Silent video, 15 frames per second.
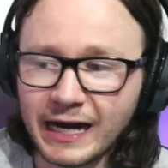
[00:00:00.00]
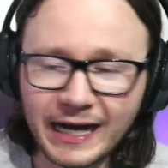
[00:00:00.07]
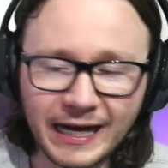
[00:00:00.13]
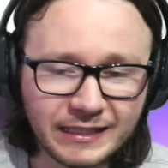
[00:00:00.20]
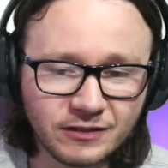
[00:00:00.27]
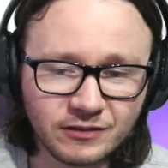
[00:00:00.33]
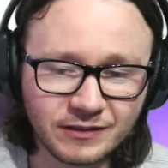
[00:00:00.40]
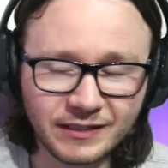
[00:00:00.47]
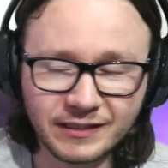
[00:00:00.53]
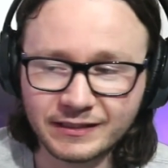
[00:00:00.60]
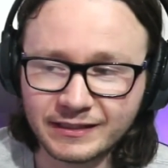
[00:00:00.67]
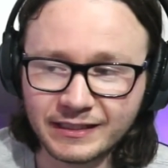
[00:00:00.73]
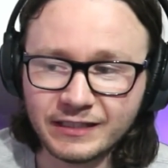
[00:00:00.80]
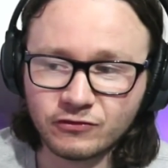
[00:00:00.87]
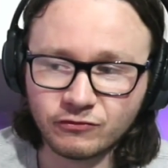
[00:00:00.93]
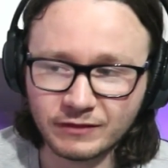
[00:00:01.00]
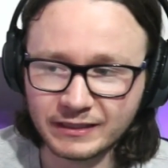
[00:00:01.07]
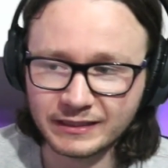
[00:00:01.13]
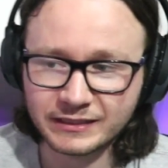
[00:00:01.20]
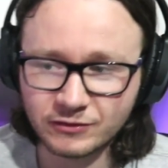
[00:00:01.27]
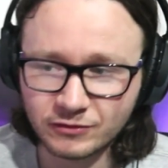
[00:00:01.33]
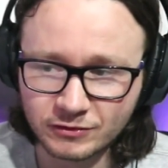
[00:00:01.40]
I just think it's
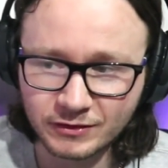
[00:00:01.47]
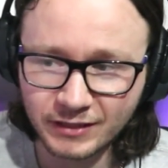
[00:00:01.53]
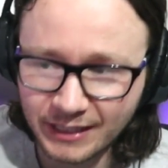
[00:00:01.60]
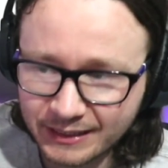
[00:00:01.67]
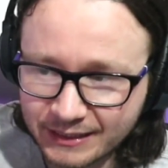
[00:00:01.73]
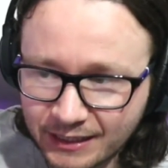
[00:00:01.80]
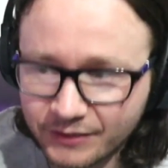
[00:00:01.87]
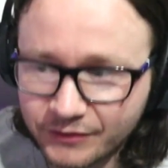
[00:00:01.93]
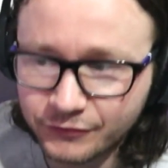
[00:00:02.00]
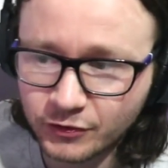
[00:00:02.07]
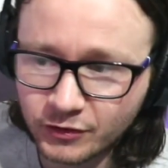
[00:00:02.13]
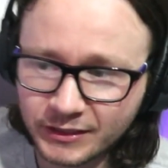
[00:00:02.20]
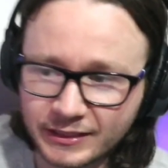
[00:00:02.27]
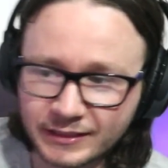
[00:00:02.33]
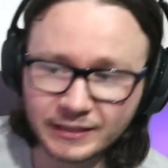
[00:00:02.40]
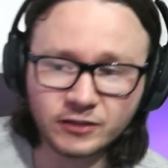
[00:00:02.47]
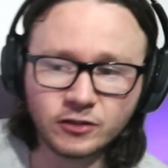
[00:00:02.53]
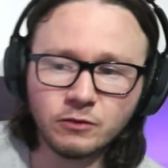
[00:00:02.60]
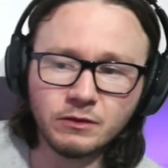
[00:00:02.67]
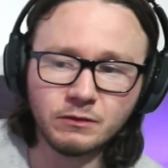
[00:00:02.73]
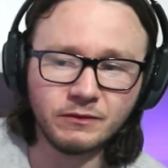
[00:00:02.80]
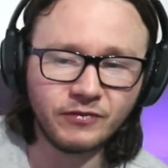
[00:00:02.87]
really good, like how they've done it. They
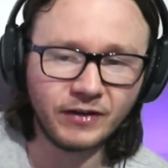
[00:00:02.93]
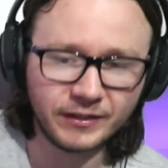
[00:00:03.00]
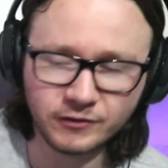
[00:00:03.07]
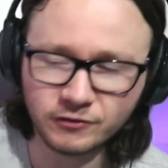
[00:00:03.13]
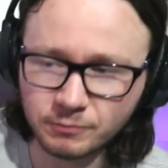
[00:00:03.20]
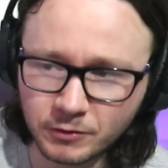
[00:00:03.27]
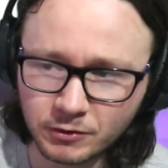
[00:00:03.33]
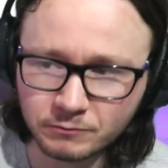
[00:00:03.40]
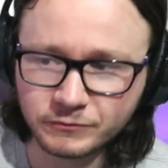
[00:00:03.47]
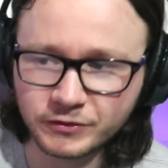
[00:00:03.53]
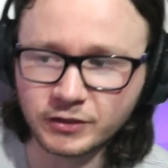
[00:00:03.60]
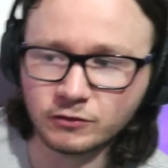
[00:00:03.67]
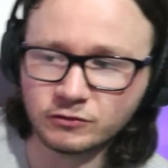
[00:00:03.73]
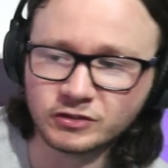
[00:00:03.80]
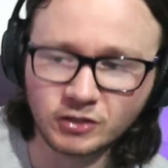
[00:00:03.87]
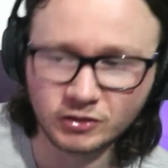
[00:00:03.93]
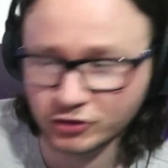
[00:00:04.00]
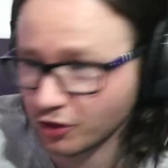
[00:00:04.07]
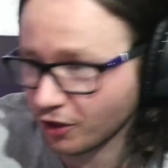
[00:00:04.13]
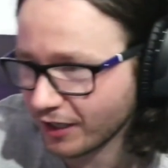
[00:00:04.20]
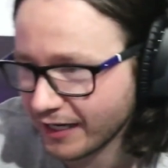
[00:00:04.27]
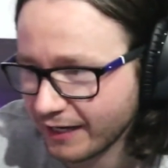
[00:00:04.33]
do it with Hannah's mum. You know, she's got
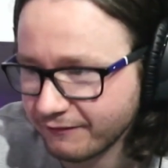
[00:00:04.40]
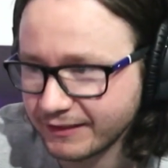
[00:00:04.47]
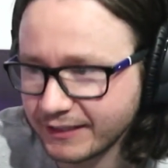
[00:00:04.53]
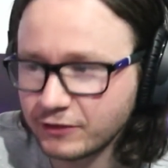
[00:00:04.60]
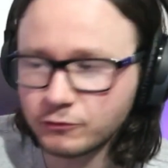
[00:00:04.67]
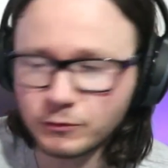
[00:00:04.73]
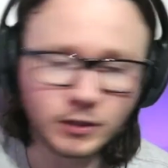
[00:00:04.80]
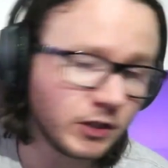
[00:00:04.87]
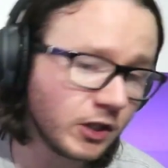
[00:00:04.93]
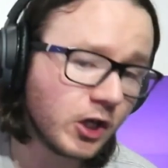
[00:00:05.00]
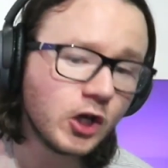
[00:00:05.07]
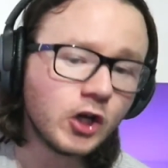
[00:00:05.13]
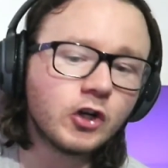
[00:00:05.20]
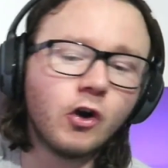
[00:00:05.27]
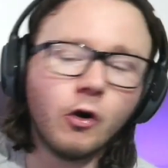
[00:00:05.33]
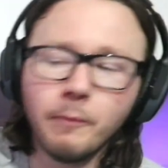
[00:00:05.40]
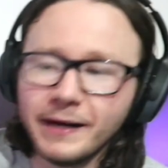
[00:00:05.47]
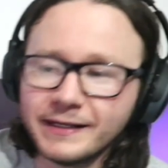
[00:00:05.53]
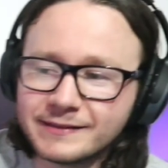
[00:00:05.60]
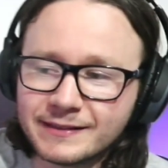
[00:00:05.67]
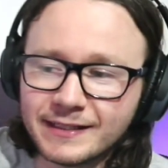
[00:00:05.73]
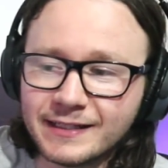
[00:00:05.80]
short hair in this one. Go
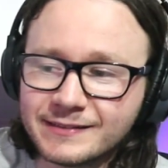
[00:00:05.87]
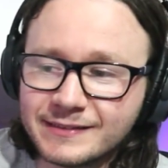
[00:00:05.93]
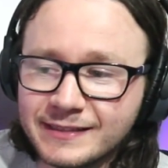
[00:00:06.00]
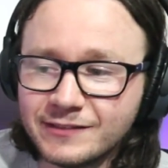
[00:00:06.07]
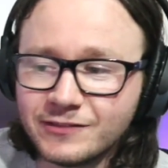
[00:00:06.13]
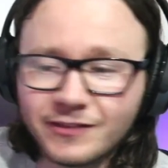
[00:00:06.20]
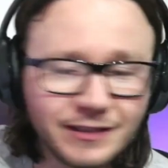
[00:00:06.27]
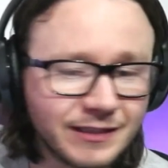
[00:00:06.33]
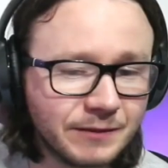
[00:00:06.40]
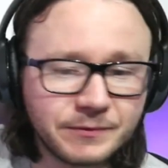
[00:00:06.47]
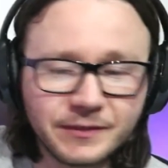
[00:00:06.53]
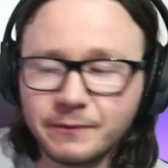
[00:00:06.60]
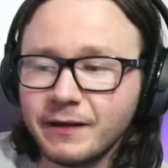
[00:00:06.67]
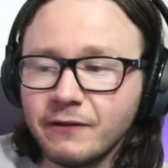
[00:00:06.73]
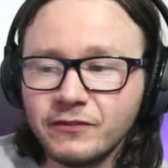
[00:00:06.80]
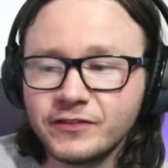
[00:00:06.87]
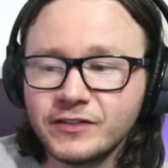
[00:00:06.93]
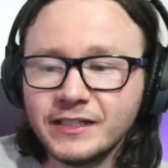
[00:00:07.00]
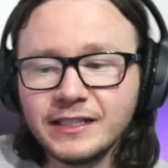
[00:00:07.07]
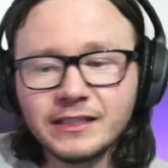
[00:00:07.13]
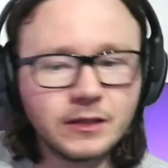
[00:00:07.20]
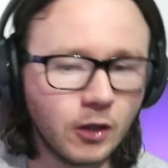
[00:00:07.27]
back to last season, clips that we haven't
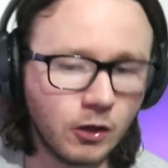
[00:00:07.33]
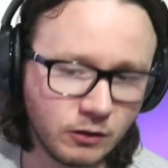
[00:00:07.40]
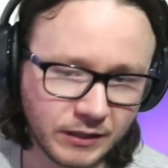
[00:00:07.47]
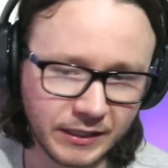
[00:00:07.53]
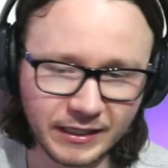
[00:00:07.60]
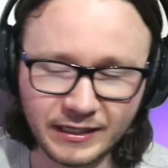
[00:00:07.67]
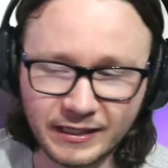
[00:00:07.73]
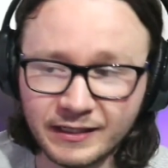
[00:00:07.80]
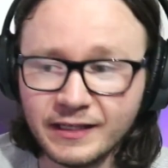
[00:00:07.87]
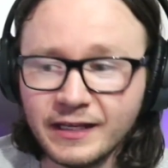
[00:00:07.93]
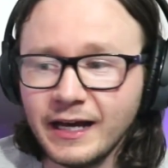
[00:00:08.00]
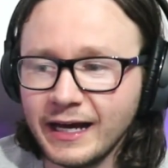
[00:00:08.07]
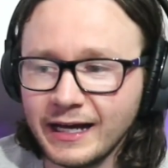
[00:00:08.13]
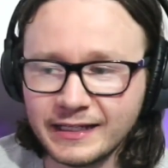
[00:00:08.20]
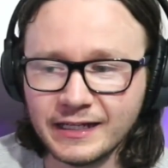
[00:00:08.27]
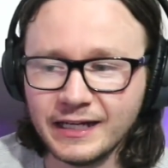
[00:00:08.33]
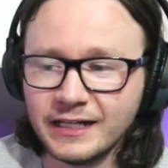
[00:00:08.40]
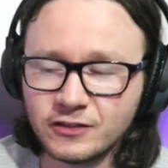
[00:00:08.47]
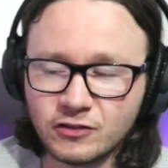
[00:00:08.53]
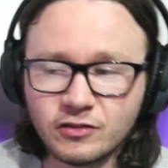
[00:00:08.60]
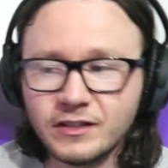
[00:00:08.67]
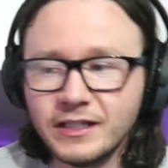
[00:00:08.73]
seen, long hair. And I
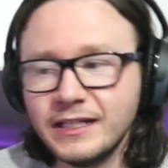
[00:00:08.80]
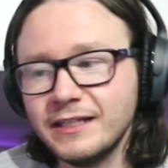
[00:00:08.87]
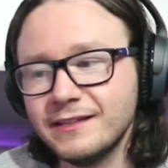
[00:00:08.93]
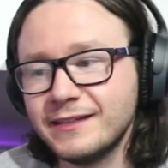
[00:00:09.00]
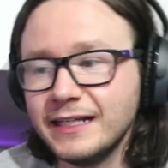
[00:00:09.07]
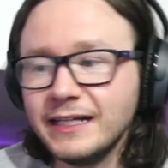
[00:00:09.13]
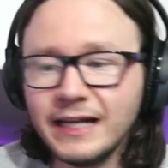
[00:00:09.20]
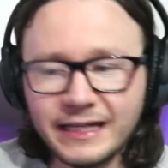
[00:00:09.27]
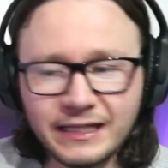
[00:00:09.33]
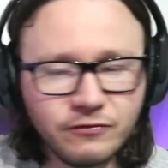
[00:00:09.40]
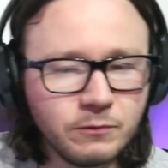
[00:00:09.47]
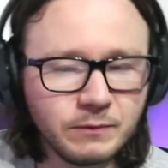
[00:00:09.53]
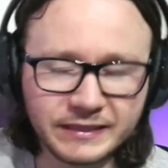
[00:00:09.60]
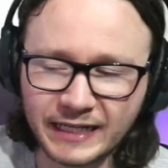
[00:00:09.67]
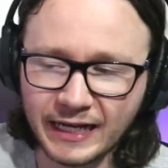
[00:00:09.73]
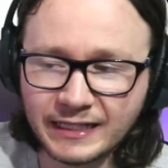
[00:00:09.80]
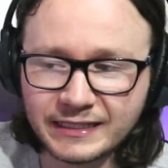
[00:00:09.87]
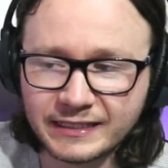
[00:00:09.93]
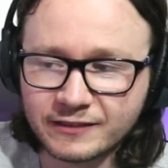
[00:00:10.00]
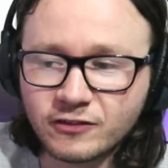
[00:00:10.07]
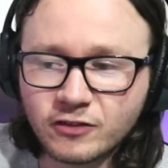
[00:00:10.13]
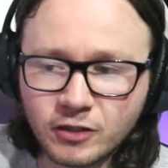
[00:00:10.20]
just think it's deep, even with
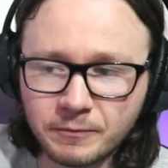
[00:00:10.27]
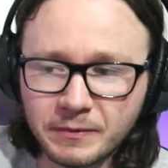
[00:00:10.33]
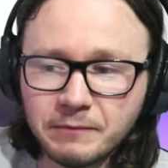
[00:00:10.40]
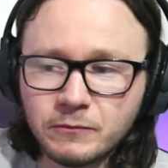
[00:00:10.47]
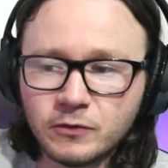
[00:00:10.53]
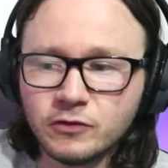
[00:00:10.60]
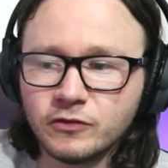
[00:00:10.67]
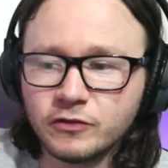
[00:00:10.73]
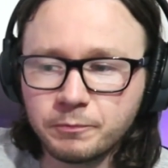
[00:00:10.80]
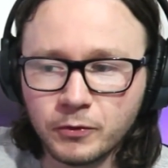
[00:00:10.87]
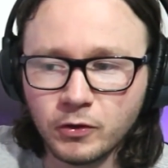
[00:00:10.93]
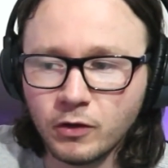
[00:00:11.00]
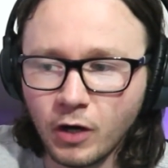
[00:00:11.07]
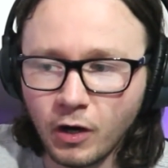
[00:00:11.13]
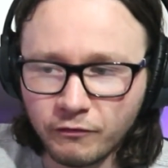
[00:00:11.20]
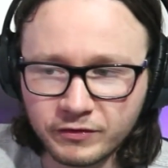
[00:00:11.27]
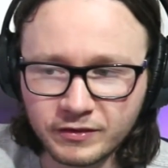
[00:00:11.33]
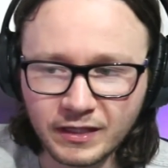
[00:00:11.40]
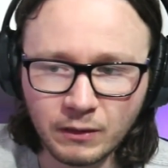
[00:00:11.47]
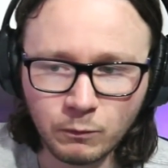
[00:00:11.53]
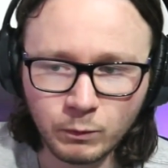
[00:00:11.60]
Alex, a commitment to put obviously a